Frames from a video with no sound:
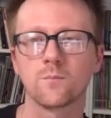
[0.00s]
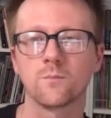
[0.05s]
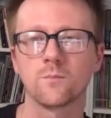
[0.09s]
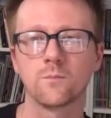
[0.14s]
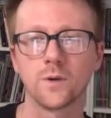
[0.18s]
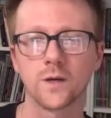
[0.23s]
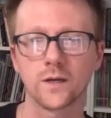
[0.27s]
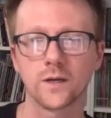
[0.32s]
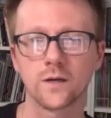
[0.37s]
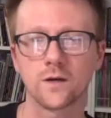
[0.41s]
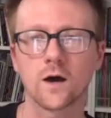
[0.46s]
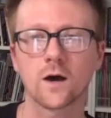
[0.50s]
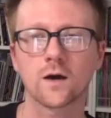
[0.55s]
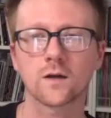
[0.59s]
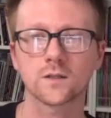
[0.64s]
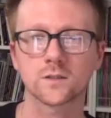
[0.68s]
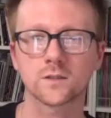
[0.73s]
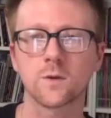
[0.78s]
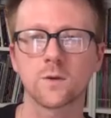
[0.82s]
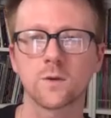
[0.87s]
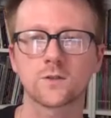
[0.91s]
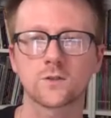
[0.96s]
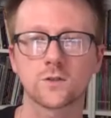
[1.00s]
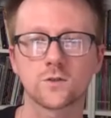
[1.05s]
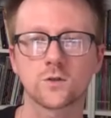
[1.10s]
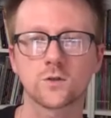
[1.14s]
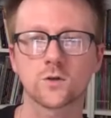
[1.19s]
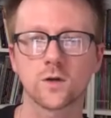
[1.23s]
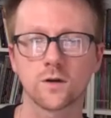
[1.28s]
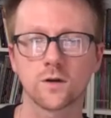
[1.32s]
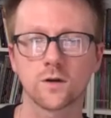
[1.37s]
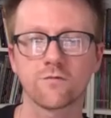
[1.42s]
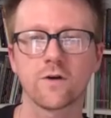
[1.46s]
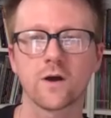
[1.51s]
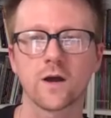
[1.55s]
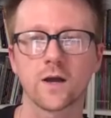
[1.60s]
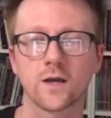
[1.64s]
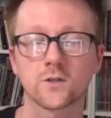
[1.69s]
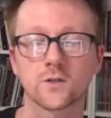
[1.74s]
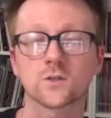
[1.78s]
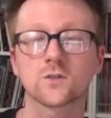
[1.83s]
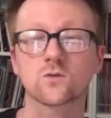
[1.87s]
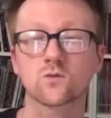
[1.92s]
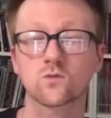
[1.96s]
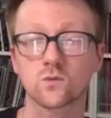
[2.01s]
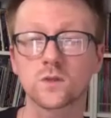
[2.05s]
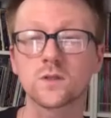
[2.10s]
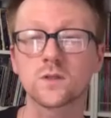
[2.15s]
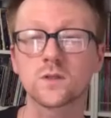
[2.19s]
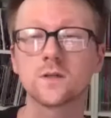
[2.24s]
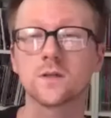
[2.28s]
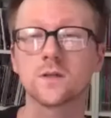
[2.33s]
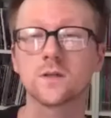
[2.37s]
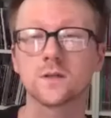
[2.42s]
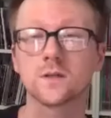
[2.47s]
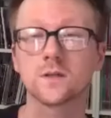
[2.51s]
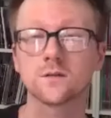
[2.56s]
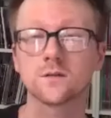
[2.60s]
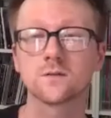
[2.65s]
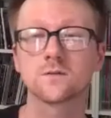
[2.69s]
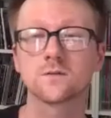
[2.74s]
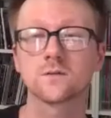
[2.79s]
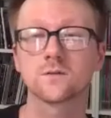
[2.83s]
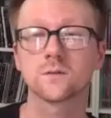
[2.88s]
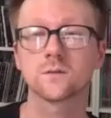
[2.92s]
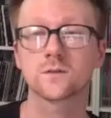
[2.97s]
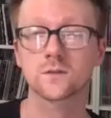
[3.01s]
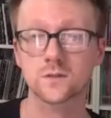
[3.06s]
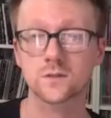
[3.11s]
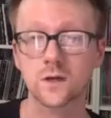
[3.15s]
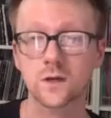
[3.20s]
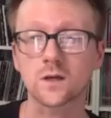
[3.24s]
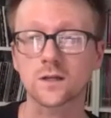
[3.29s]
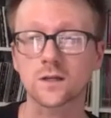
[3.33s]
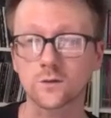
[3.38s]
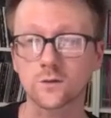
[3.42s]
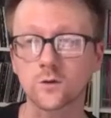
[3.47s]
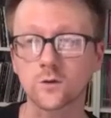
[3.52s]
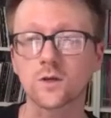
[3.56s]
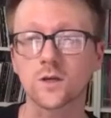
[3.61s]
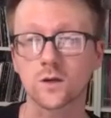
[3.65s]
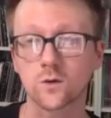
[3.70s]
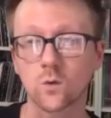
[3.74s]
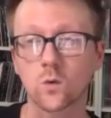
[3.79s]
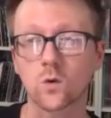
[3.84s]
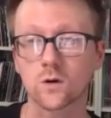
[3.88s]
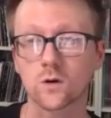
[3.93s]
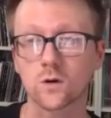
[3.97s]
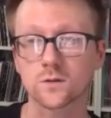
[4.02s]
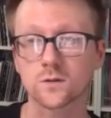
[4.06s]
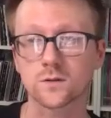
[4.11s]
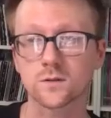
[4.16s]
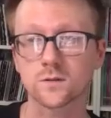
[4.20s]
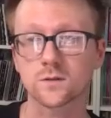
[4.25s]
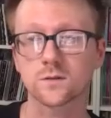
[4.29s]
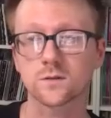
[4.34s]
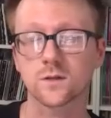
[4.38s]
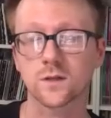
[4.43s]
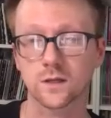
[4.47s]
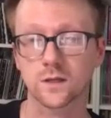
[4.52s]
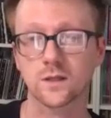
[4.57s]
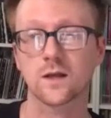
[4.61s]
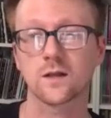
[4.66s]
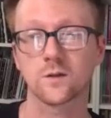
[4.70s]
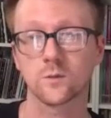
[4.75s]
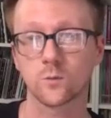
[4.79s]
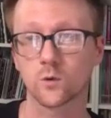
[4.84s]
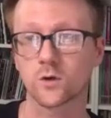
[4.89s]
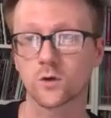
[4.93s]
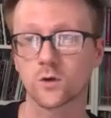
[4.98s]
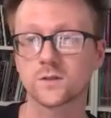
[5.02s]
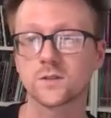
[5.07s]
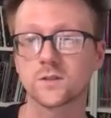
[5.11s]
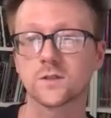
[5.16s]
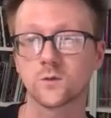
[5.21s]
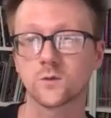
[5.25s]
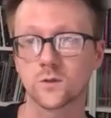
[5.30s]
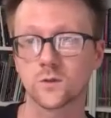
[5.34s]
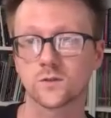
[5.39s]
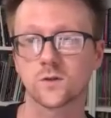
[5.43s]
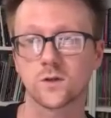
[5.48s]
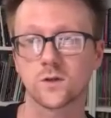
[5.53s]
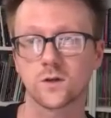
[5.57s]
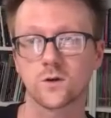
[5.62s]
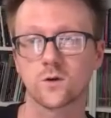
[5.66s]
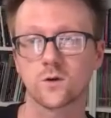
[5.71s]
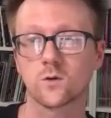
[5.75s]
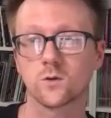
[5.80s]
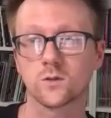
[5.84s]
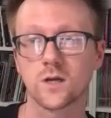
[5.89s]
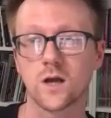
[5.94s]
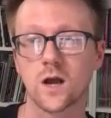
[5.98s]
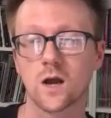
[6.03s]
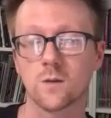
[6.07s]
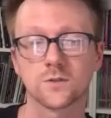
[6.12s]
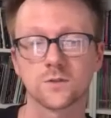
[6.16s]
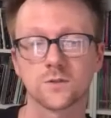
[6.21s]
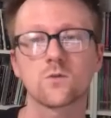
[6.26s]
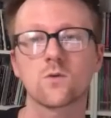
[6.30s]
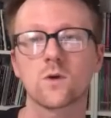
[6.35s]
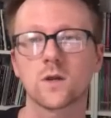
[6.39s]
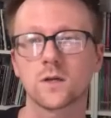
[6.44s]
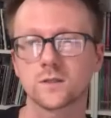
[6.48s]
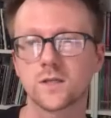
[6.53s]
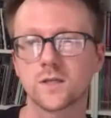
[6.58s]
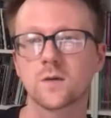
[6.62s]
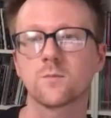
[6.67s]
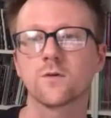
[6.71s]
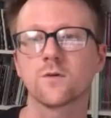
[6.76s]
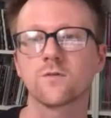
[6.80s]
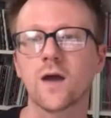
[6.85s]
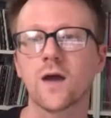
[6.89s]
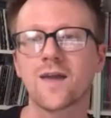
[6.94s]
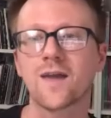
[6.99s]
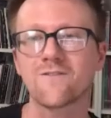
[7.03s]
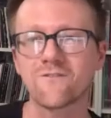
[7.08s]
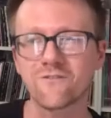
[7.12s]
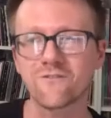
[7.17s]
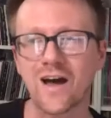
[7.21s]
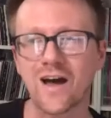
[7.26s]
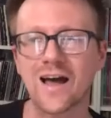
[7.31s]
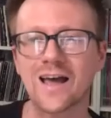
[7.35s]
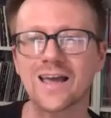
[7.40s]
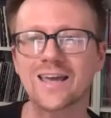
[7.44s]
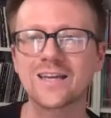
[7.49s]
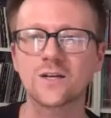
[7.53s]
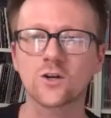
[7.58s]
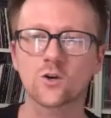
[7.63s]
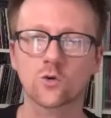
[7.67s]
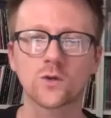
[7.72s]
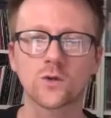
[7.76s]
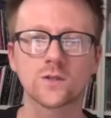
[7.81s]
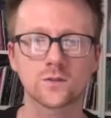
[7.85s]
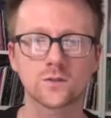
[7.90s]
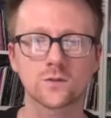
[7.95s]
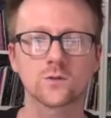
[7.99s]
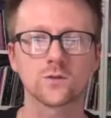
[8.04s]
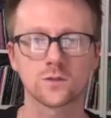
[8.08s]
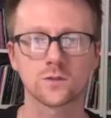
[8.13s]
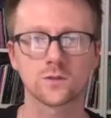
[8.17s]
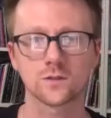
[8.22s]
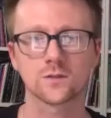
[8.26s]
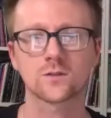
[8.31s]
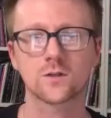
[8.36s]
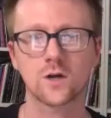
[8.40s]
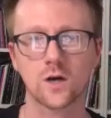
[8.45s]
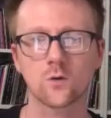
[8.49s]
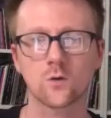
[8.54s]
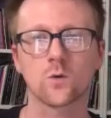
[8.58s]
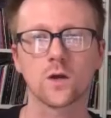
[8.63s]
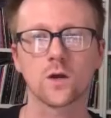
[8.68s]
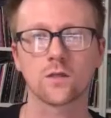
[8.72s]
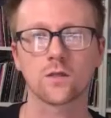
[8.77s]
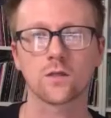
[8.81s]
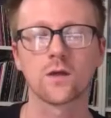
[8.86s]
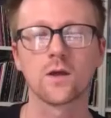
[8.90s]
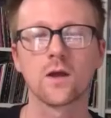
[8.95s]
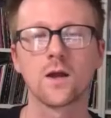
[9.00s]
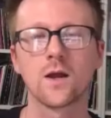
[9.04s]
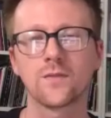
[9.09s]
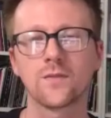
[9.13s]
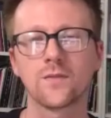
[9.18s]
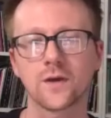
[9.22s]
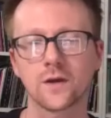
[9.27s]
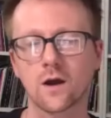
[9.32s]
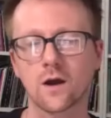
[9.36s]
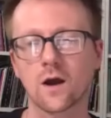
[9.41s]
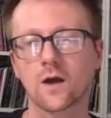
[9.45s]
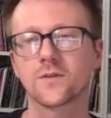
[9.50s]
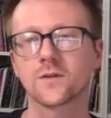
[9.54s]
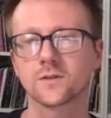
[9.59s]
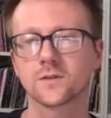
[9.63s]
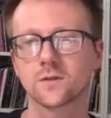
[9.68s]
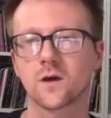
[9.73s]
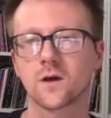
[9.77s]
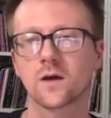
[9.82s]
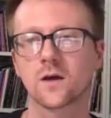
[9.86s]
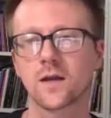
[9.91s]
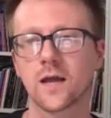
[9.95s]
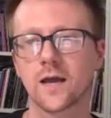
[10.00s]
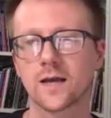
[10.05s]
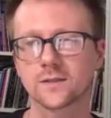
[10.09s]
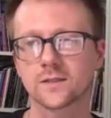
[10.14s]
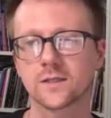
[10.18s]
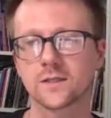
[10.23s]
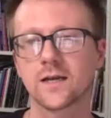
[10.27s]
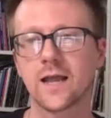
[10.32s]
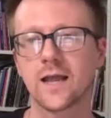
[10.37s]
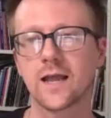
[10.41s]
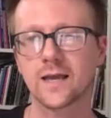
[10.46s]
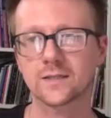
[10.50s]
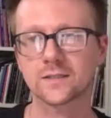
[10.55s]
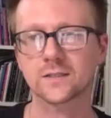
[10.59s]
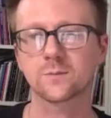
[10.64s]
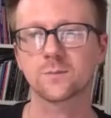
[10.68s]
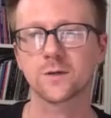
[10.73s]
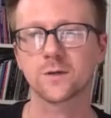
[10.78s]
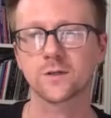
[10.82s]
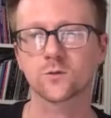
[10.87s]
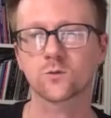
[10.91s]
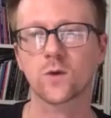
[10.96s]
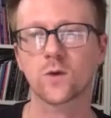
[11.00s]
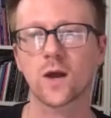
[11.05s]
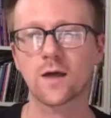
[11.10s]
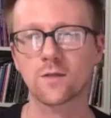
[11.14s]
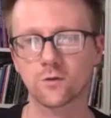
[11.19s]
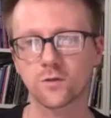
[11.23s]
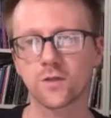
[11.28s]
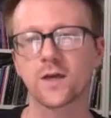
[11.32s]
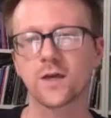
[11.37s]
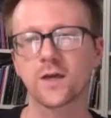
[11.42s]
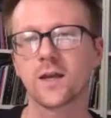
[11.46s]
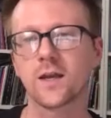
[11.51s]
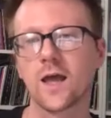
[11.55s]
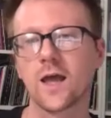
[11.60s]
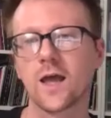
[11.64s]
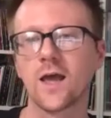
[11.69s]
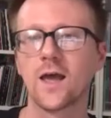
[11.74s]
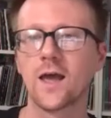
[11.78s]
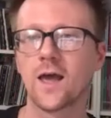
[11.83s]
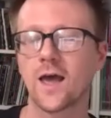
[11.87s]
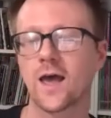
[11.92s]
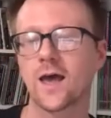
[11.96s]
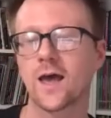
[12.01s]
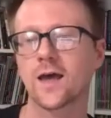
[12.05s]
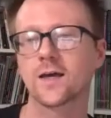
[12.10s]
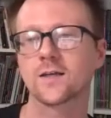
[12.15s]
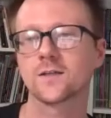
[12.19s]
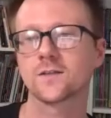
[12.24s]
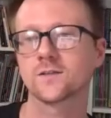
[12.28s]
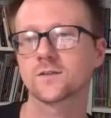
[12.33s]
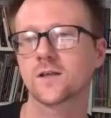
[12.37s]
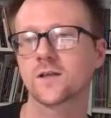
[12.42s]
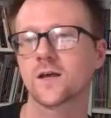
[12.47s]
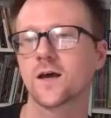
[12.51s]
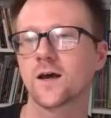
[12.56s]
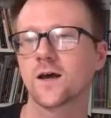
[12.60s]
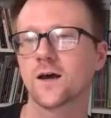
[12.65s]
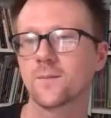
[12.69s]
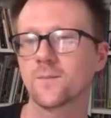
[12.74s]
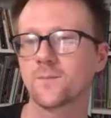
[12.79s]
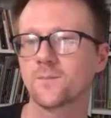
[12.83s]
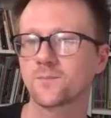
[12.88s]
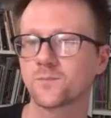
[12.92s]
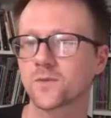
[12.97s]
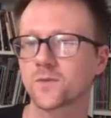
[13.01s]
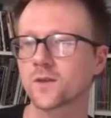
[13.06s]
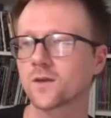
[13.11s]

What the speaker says: but not as much as you're going to find just really stunning looking quartz. Like that Lemurian crystal that you're holding up is a great example of a fine crystal to start with that got this on as an enhancement rather than as a